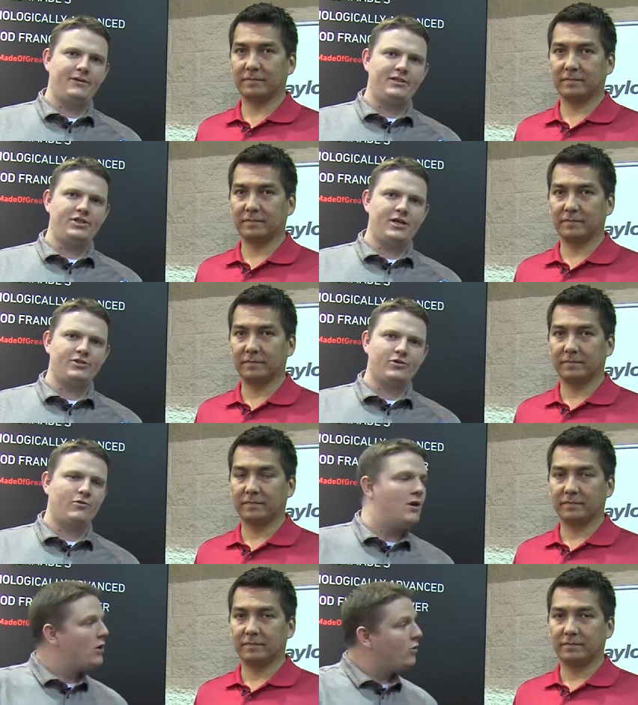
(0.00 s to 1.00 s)
Speaker 1: PGA
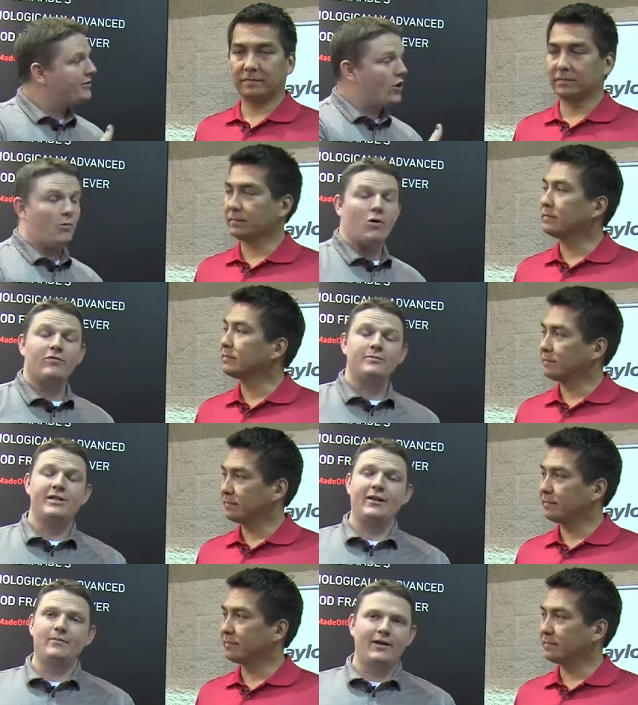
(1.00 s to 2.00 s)
Show with Tomo from
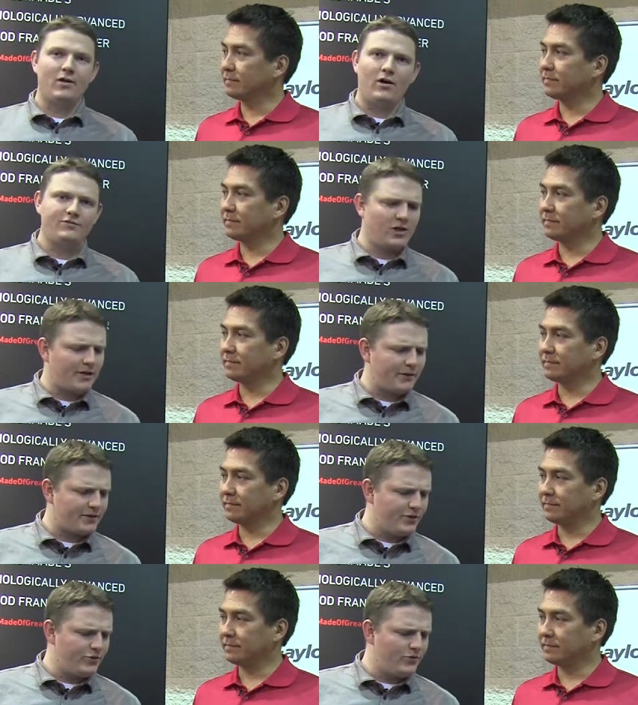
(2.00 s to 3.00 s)
TaylorMade Golf talking about
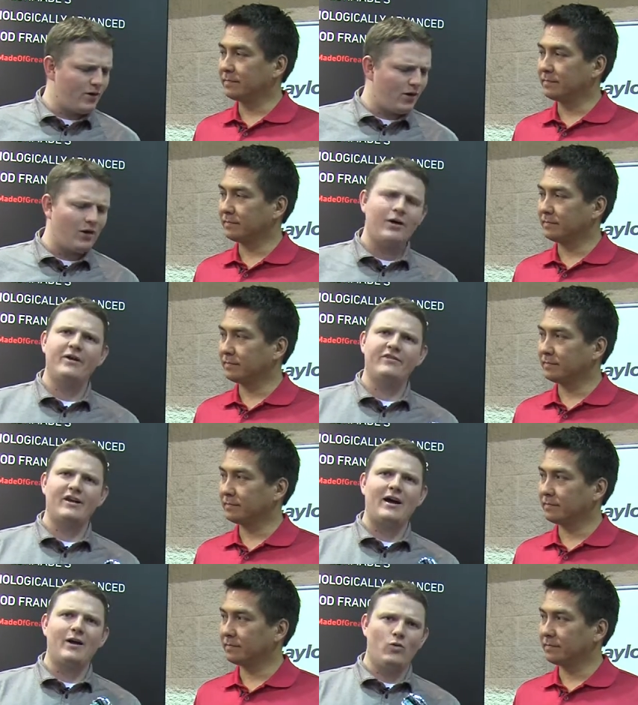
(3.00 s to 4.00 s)
the new
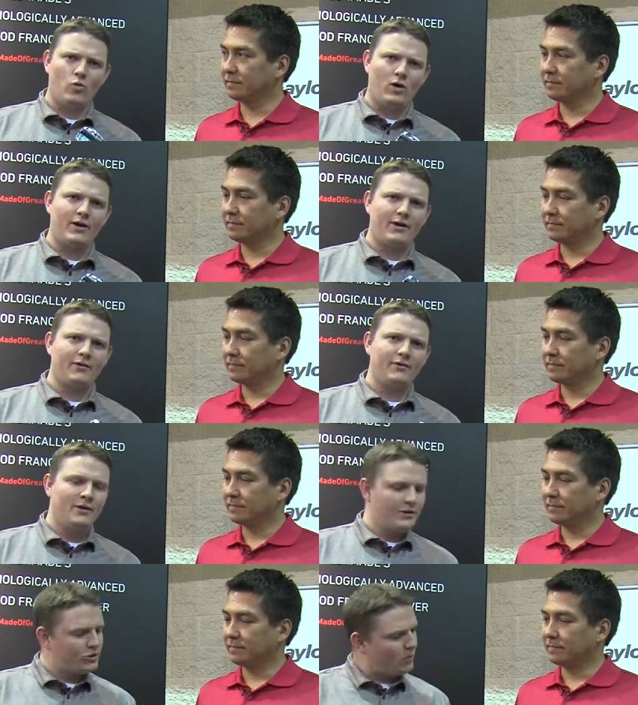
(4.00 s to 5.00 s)
RSI One Iron.
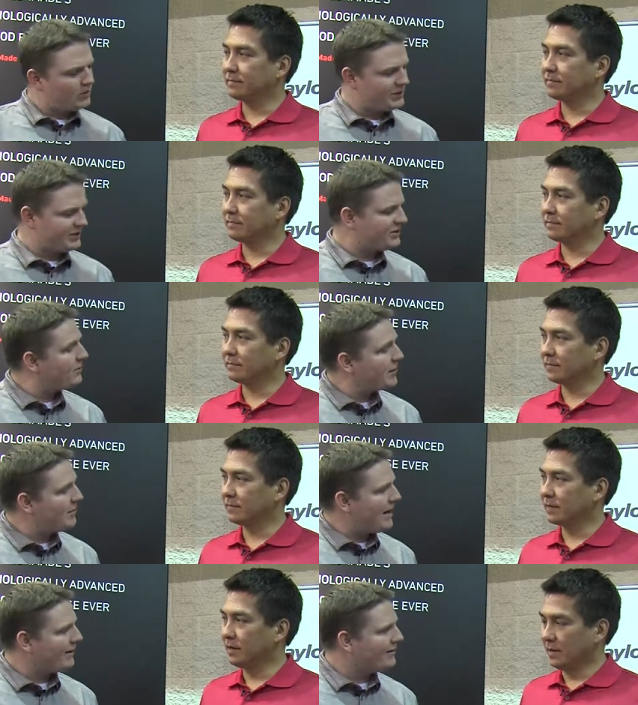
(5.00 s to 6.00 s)
Speaker 2: Tomo, tell us a little bit
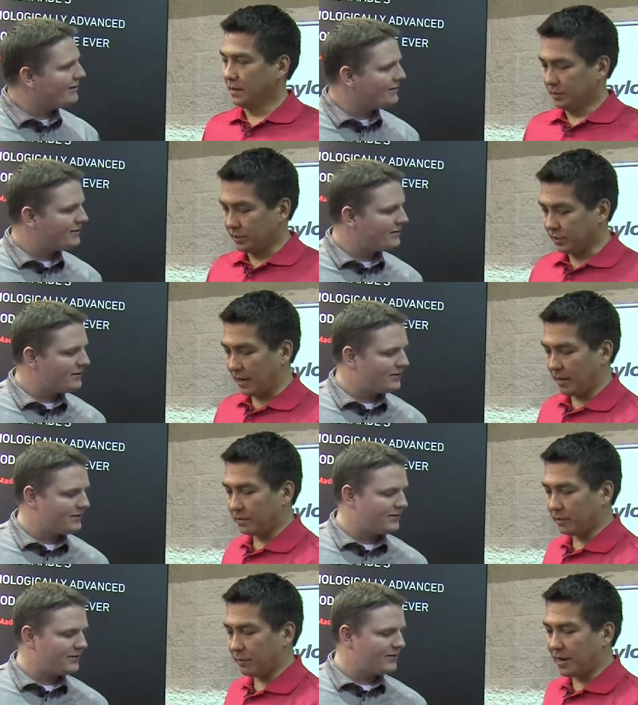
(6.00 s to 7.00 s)
about it. Sure, Tyler.
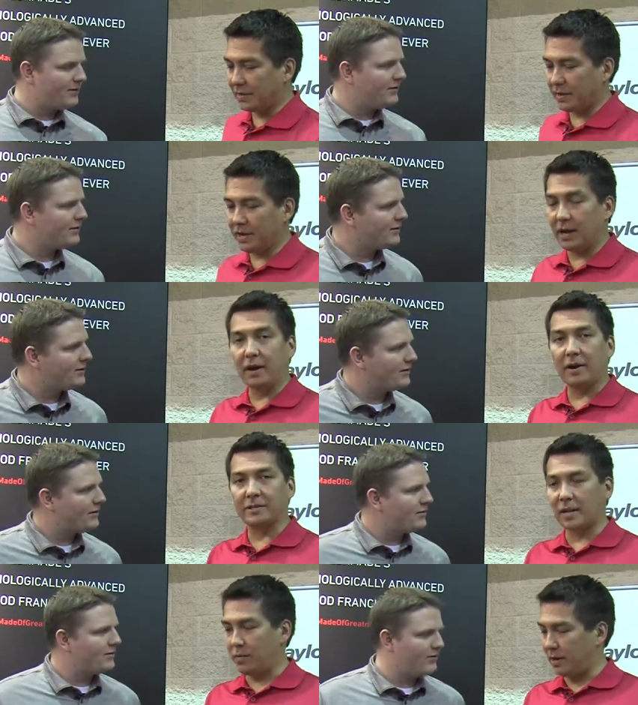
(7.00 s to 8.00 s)
So we got the uh,
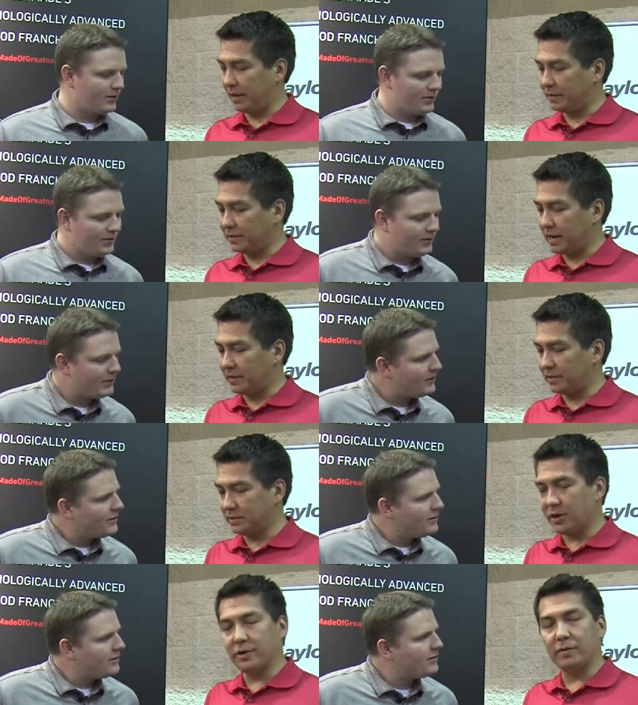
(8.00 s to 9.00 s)
RSI One, like you said. This is
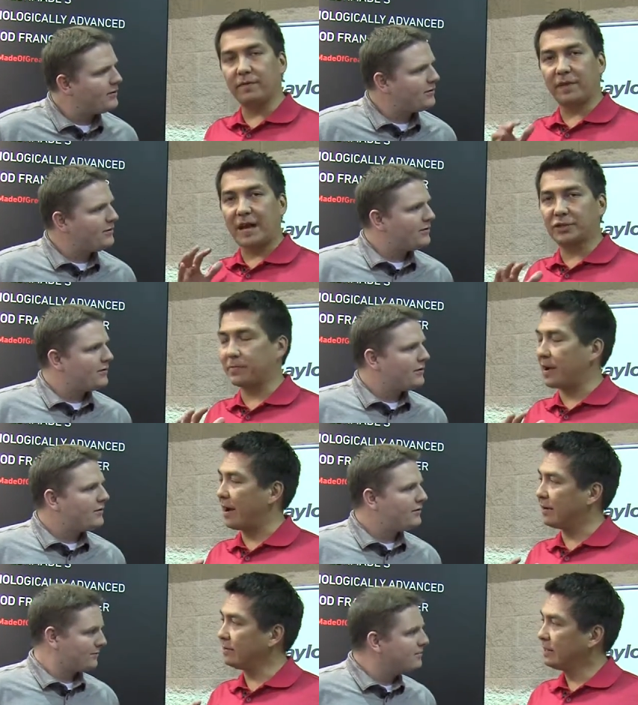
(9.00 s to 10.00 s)
our new flagship
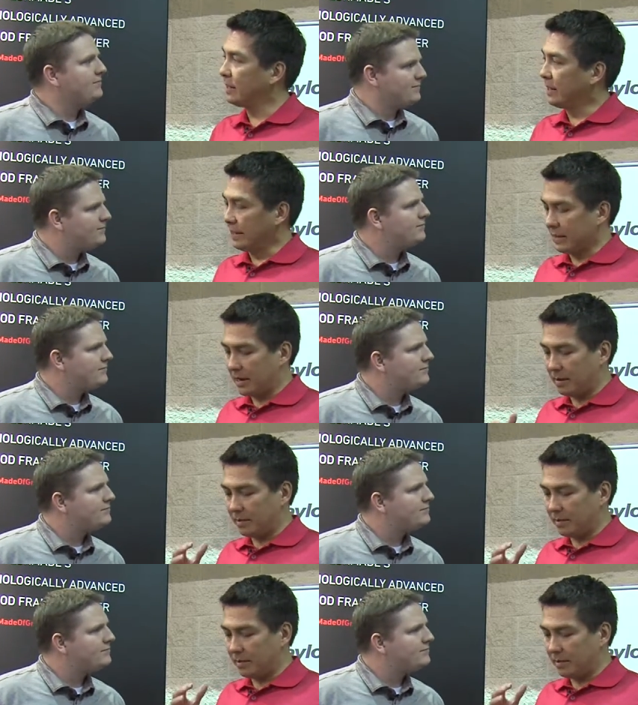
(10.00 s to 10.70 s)
iron. Uh,